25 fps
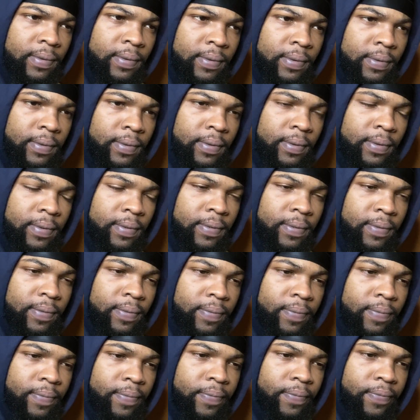Put your shorts
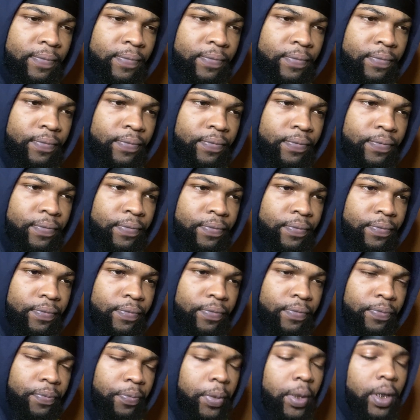back on.
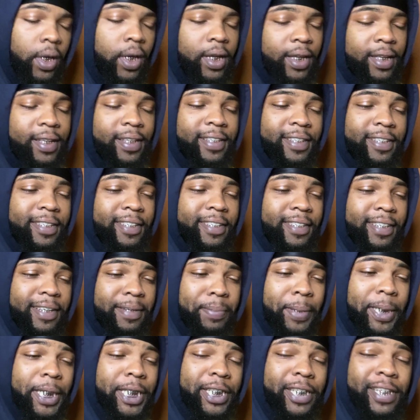Could you walk
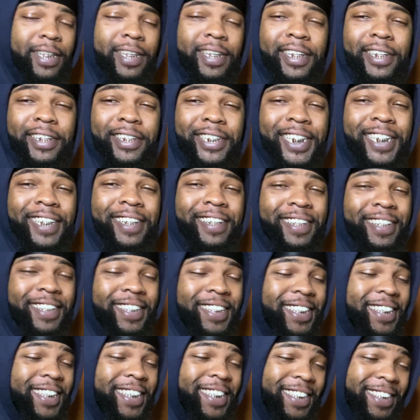slowly past this machine
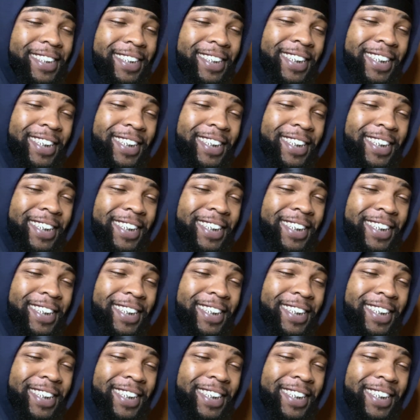for me?